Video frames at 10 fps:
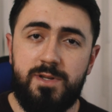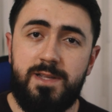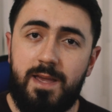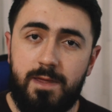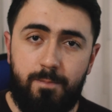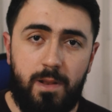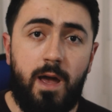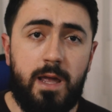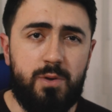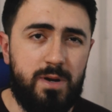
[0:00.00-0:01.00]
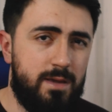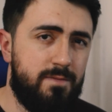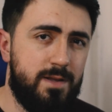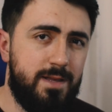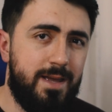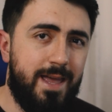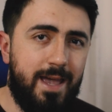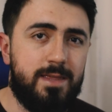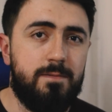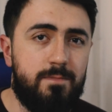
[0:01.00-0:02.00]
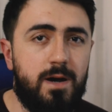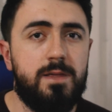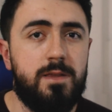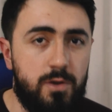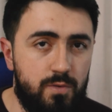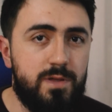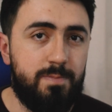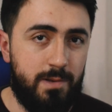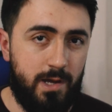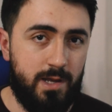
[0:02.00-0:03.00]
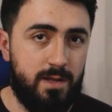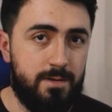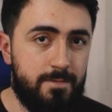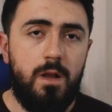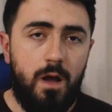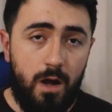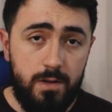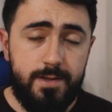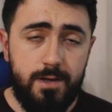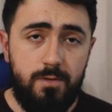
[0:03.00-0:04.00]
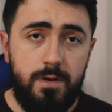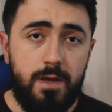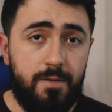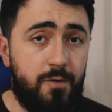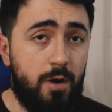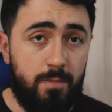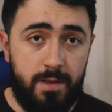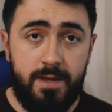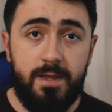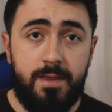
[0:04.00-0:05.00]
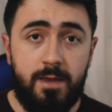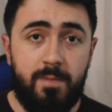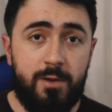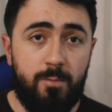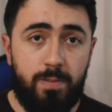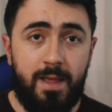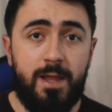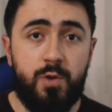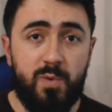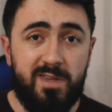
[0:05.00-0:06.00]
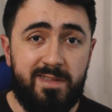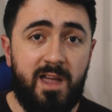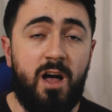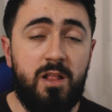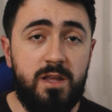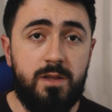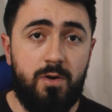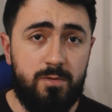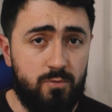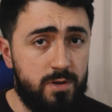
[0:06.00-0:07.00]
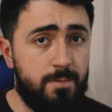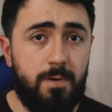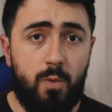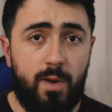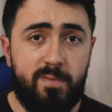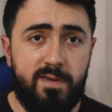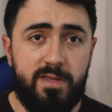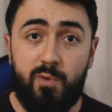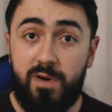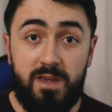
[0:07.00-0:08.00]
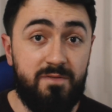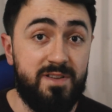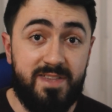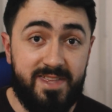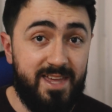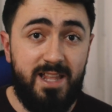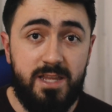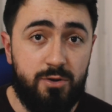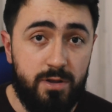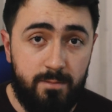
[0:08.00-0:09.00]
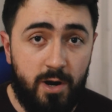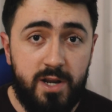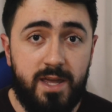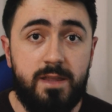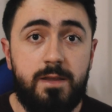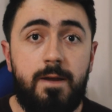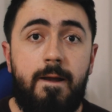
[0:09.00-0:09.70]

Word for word: it as a plugin or even as a must use plugin. Also, if you are building a theme and you plan to install it on multiple websites or even sell it on the market,